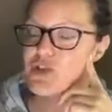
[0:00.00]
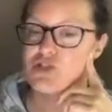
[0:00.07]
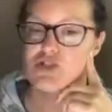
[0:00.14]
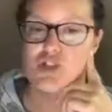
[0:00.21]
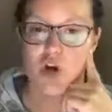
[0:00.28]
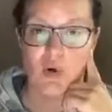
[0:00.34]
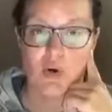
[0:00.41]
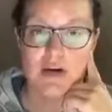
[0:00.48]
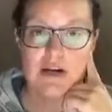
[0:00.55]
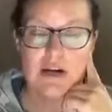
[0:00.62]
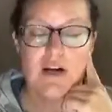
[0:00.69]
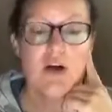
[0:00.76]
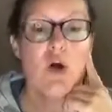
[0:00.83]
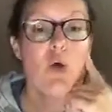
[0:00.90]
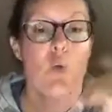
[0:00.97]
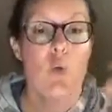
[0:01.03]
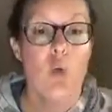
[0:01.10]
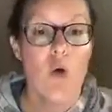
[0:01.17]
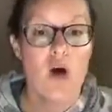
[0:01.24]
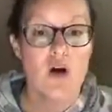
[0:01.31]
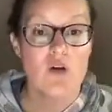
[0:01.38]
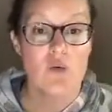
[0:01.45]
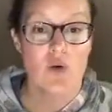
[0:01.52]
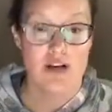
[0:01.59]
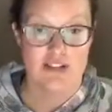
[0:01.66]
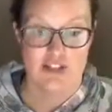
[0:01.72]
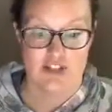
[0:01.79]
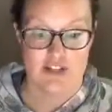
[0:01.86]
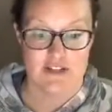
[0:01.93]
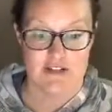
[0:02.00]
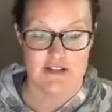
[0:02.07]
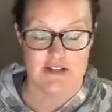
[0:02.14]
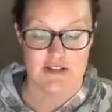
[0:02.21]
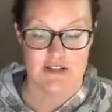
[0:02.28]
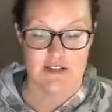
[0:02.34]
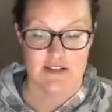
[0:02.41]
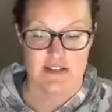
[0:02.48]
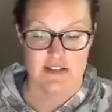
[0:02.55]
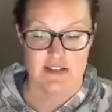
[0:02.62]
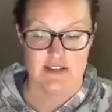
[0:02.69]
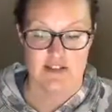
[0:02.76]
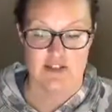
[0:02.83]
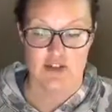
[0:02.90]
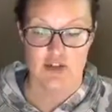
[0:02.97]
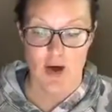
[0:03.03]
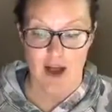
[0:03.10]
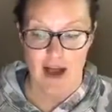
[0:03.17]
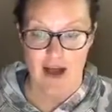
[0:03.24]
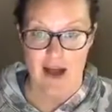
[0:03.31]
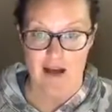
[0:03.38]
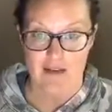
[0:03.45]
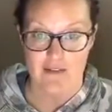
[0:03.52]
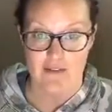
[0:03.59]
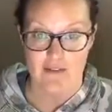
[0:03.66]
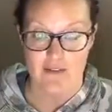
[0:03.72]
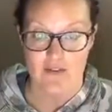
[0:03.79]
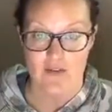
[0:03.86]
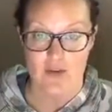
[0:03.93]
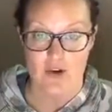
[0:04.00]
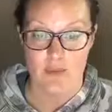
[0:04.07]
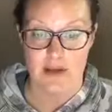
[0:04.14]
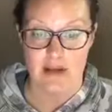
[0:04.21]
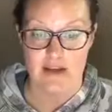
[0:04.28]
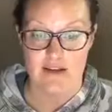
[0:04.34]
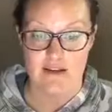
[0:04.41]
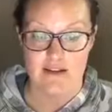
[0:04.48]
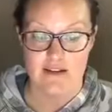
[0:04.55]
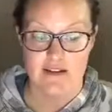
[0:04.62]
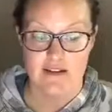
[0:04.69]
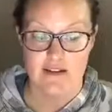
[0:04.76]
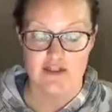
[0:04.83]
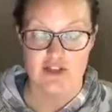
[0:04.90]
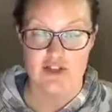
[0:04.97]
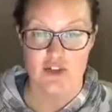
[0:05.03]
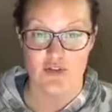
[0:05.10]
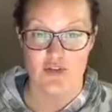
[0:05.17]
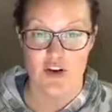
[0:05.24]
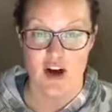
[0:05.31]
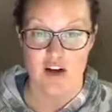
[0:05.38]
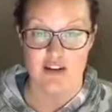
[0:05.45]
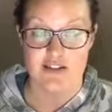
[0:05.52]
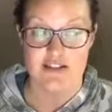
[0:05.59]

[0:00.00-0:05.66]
So what questions do you have for me so far?